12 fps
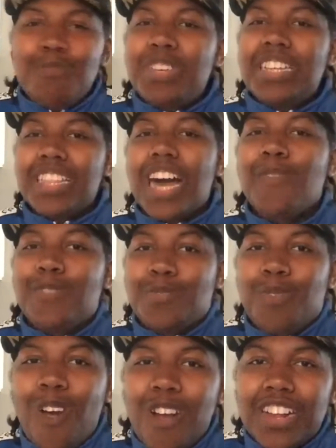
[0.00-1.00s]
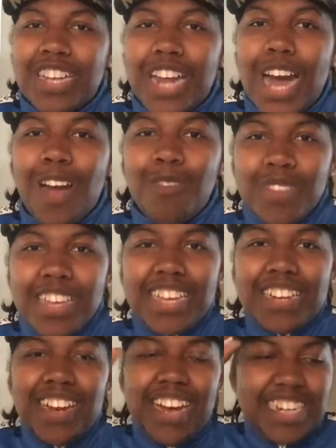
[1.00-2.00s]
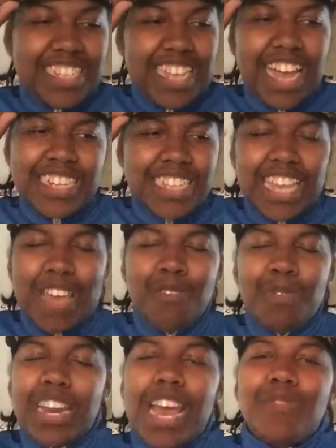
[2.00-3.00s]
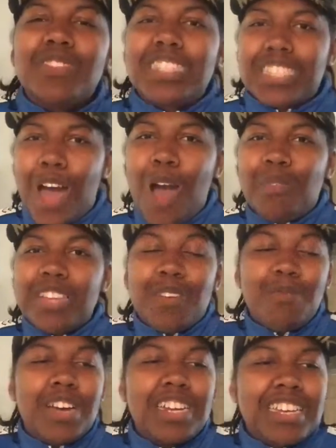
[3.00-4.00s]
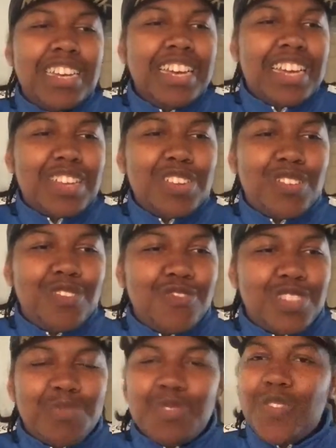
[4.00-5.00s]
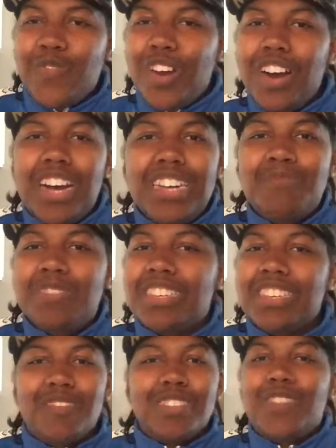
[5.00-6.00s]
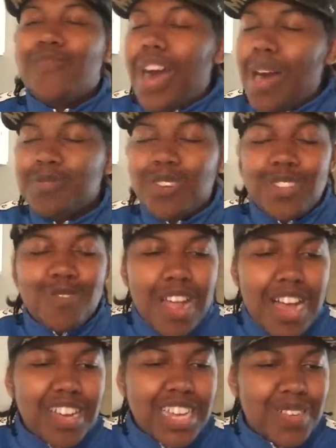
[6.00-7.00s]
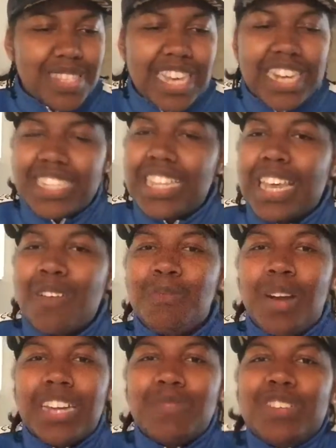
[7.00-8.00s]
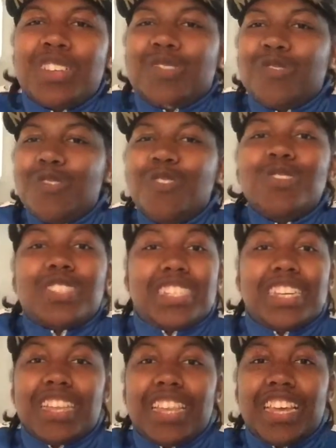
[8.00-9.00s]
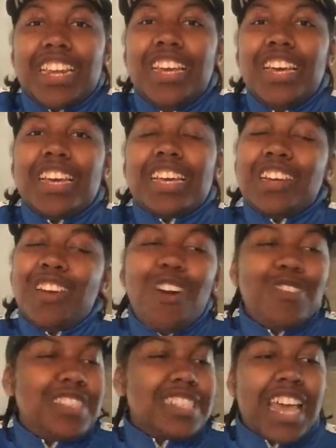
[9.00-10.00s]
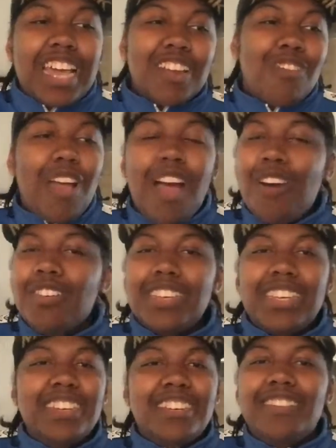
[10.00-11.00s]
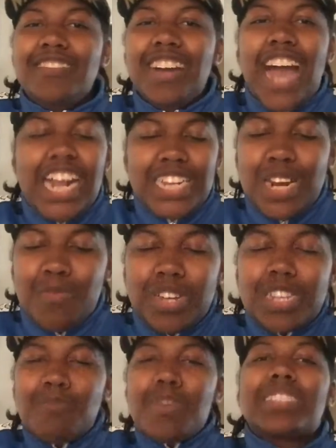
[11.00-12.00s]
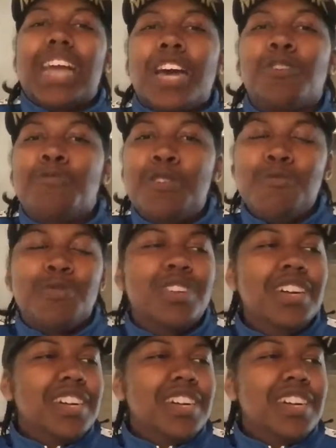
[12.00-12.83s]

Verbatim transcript: be the life of the party. You know what I mean? You know, I just, I just like everybody to have a good time. I like everybody, you know, to be fun, to be, you know, good vibes all around. You know what I'm saying? I just like everybody to be cool, chilling, you know, just hanging around. You know, I try to bring the best out of people.